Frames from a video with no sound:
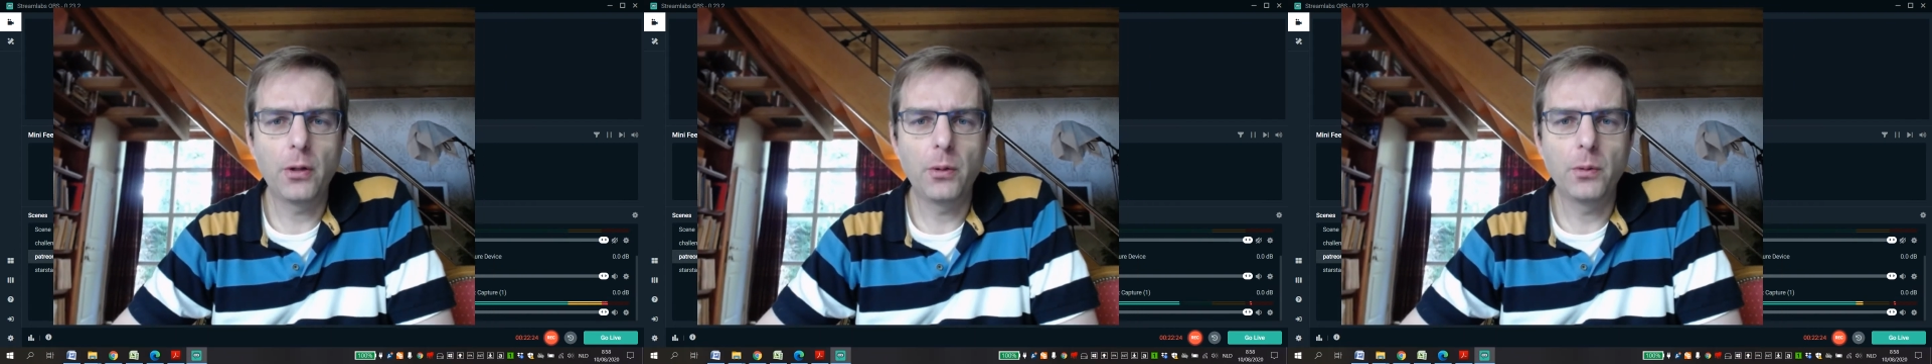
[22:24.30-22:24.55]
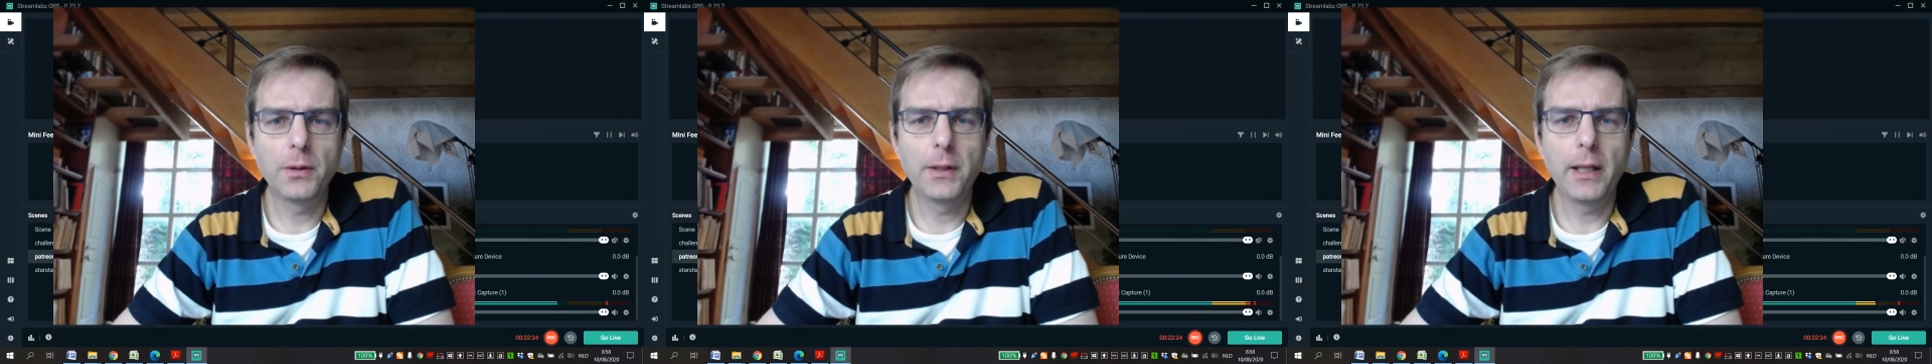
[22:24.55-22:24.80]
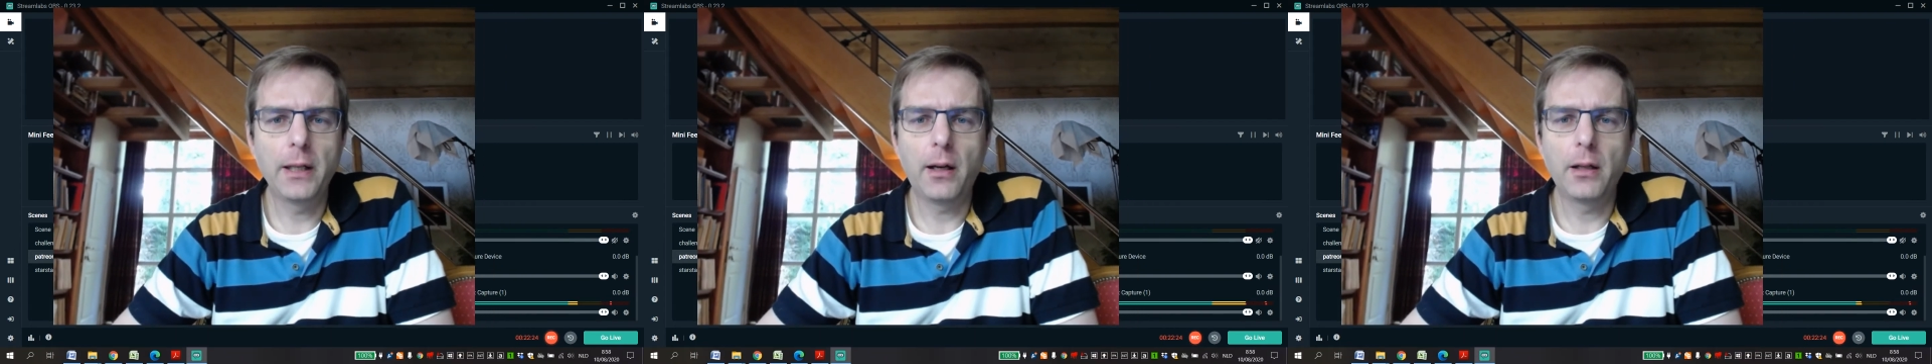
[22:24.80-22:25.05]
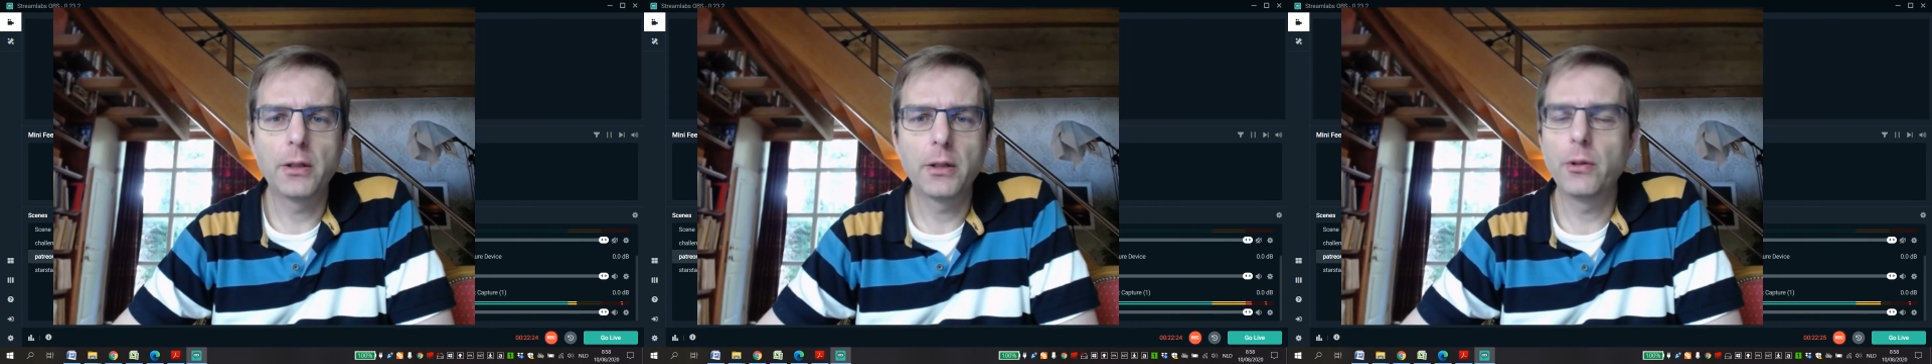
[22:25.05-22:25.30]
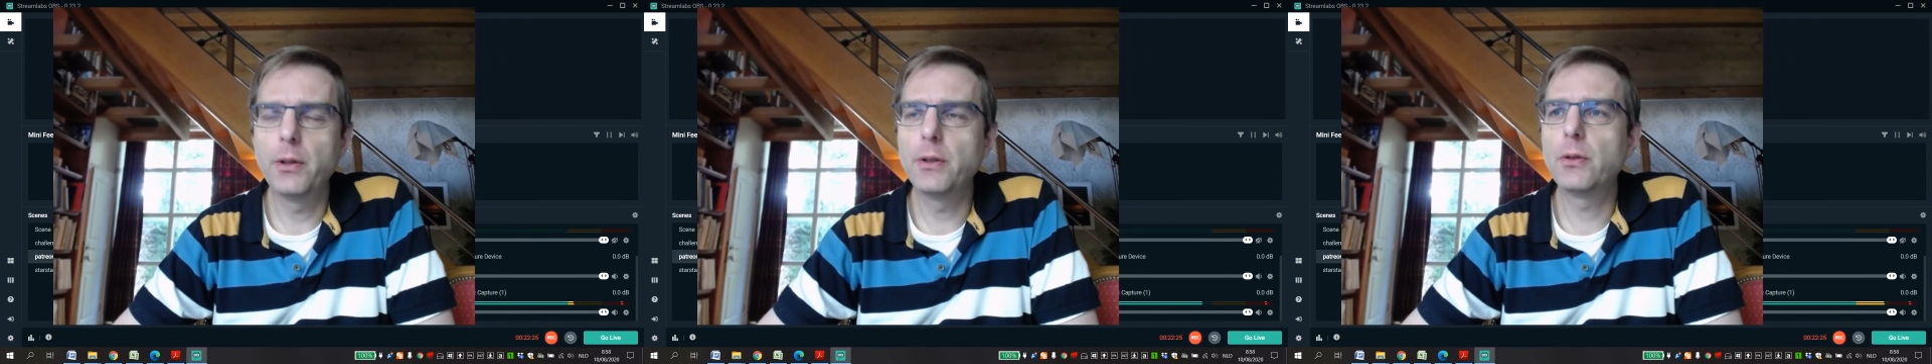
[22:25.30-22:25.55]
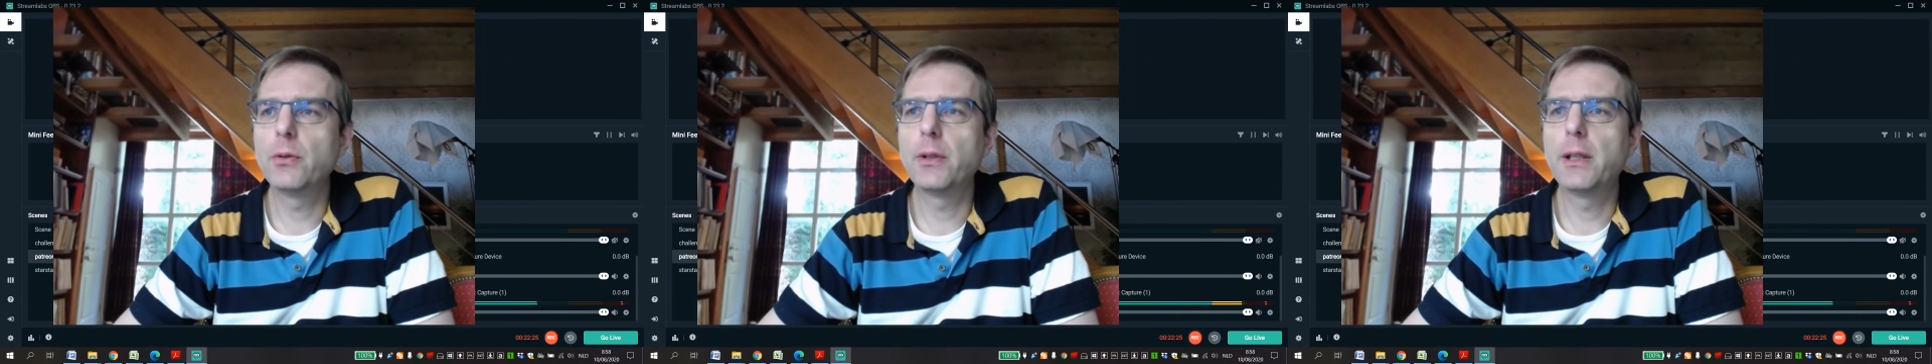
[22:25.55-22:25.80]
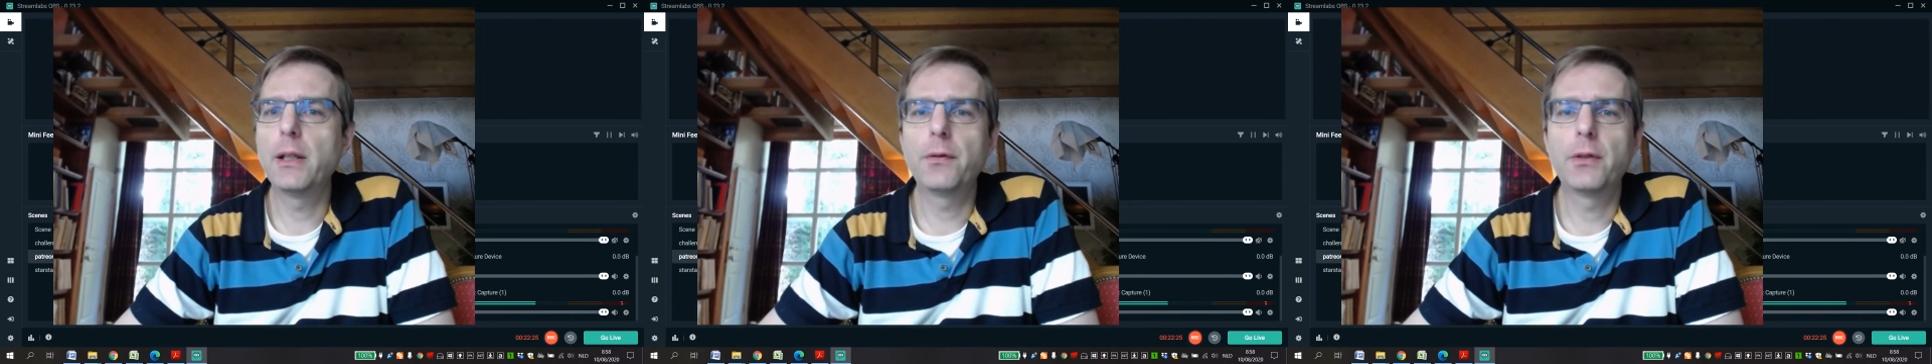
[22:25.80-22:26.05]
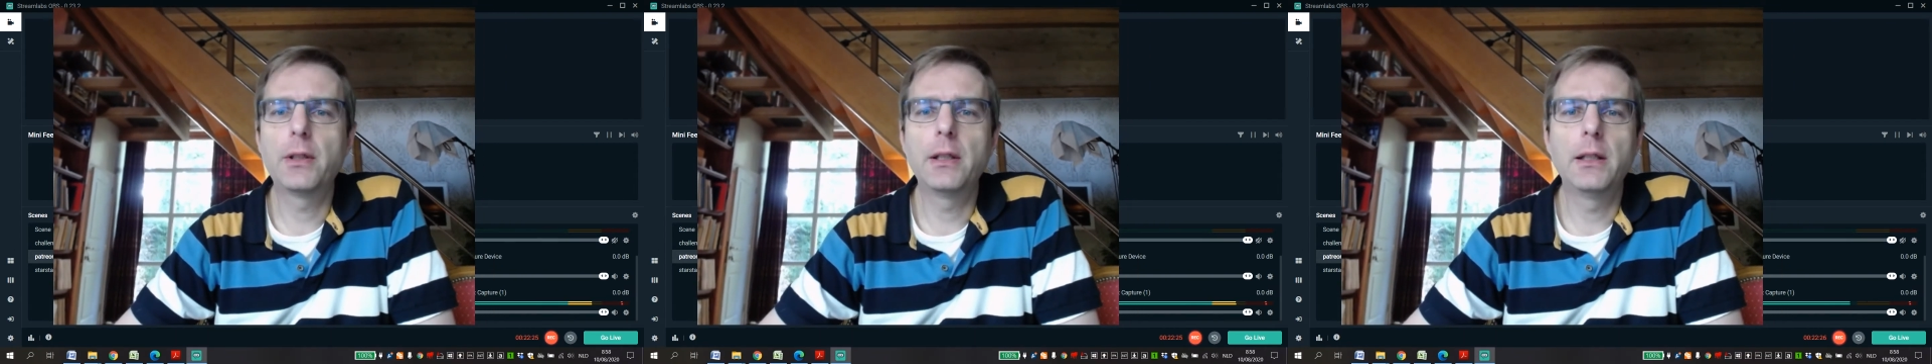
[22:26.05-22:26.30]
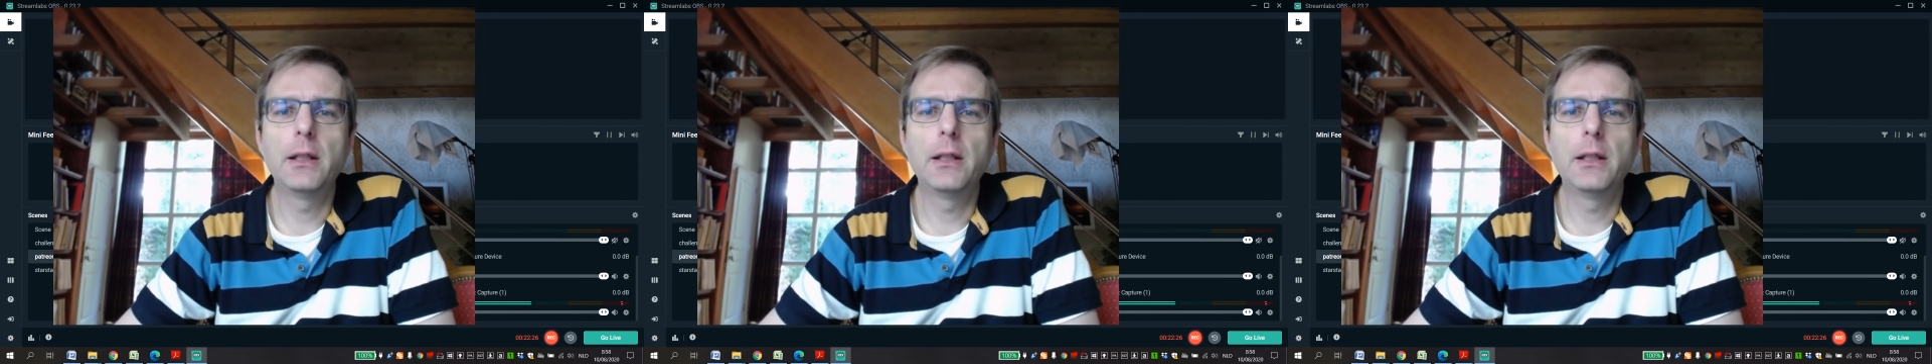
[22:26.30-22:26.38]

They are going to give the